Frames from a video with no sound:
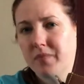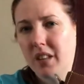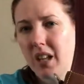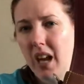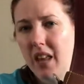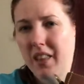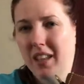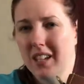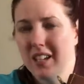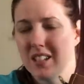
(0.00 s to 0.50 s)
I
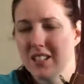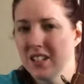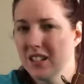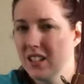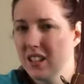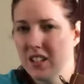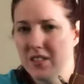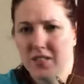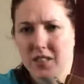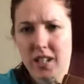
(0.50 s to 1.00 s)
think it's
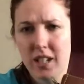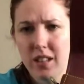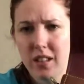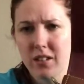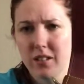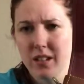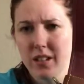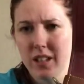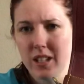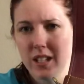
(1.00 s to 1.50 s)
glove tailed
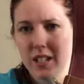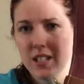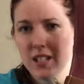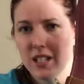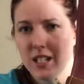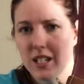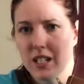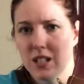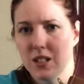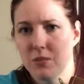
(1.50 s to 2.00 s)
around the
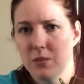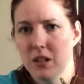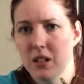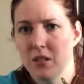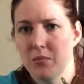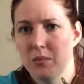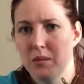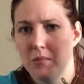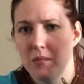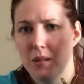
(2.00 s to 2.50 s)
inside as well,
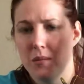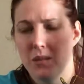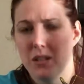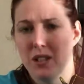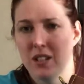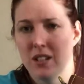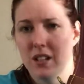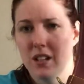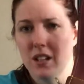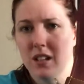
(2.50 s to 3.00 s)
but
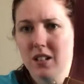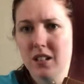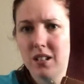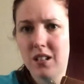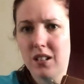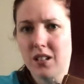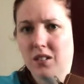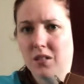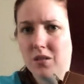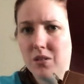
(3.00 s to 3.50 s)
maybe,
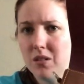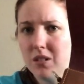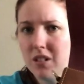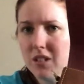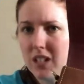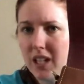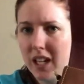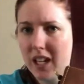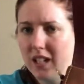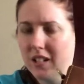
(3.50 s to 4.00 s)
you know,
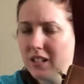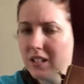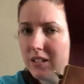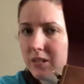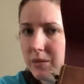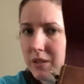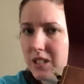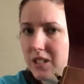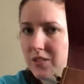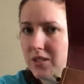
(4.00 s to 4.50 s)
tanned a little
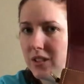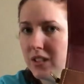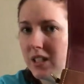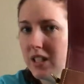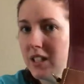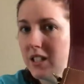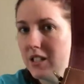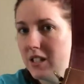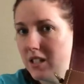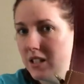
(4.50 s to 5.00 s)
bit differently
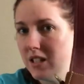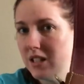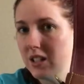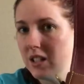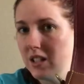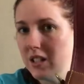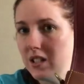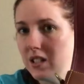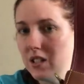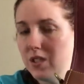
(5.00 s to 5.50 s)
because
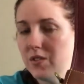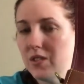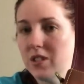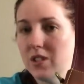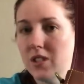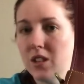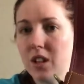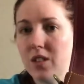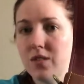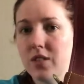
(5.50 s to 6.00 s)
it does feel
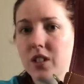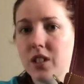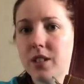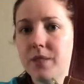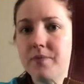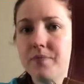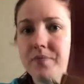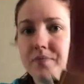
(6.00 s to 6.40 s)
softer.